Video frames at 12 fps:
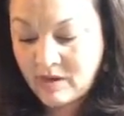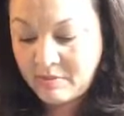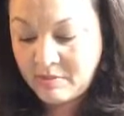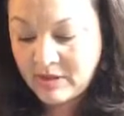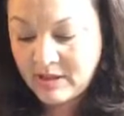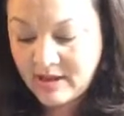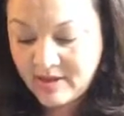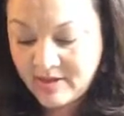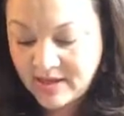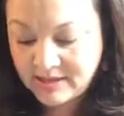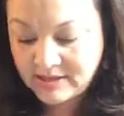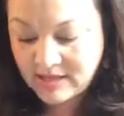I'll lay
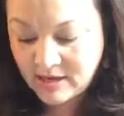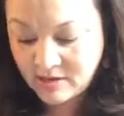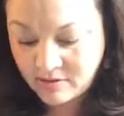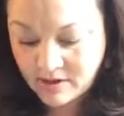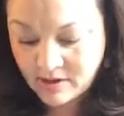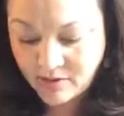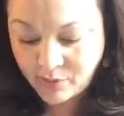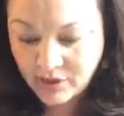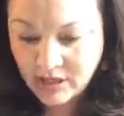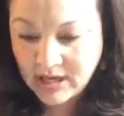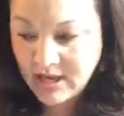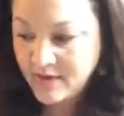that down, and then we're
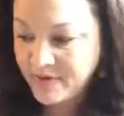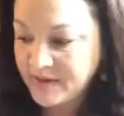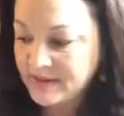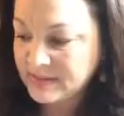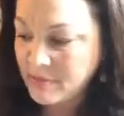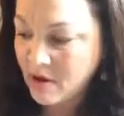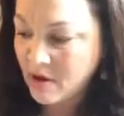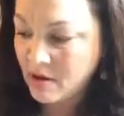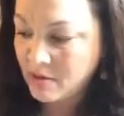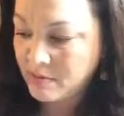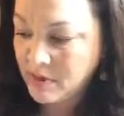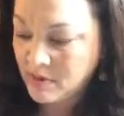going to hit this
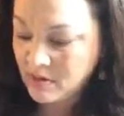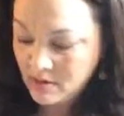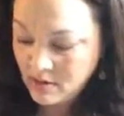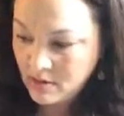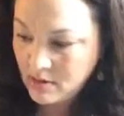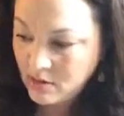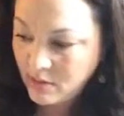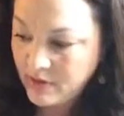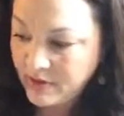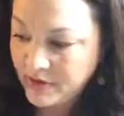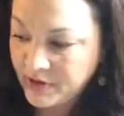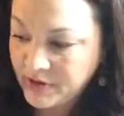mom
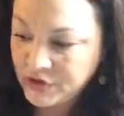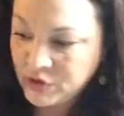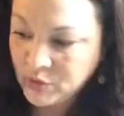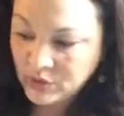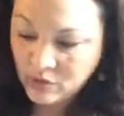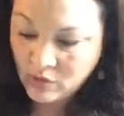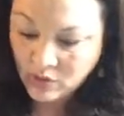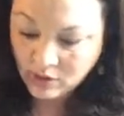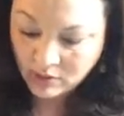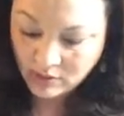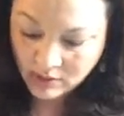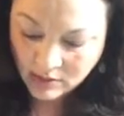with the Couture Coral.